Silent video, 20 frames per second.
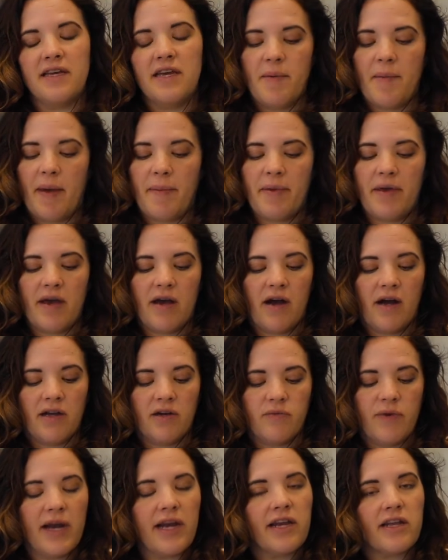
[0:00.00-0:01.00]
It might be called
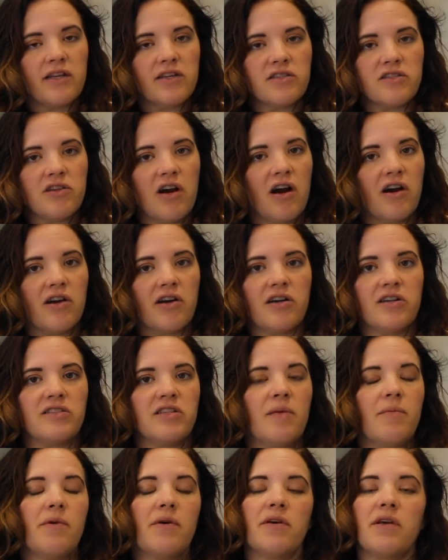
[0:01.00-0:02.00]
a regular starter.
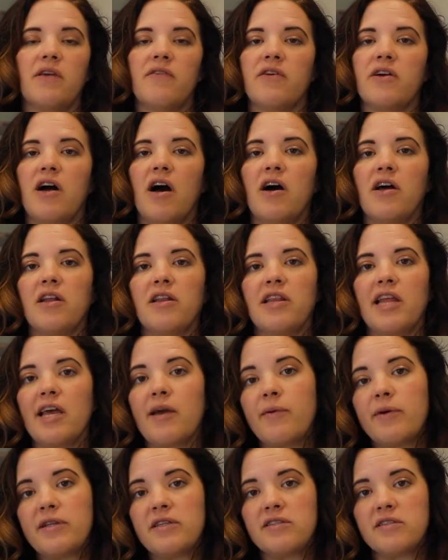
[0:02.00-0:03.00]
Some people even call it a
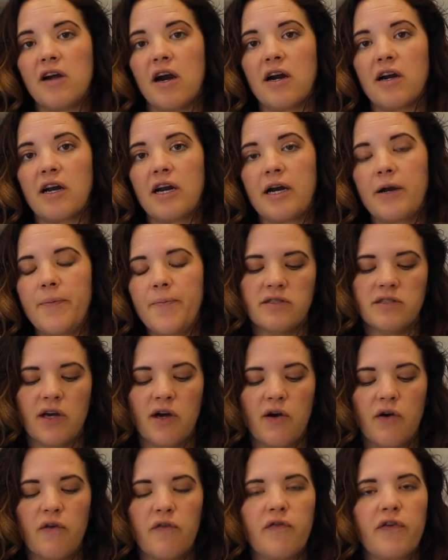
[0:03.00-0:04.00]
liquid starter.
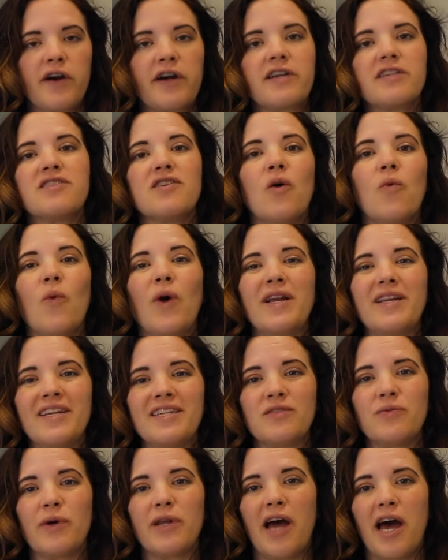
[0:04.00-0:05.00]
So first, what
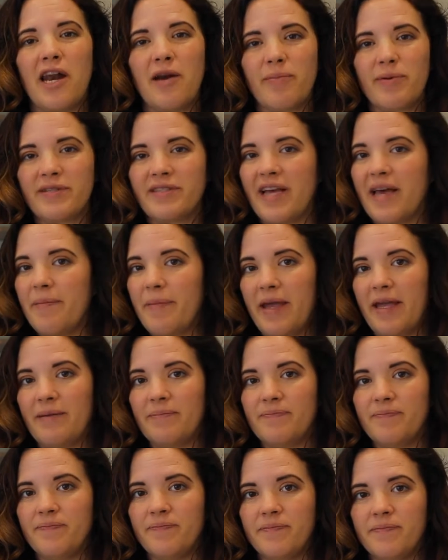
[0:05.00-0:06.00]
does 100% mean?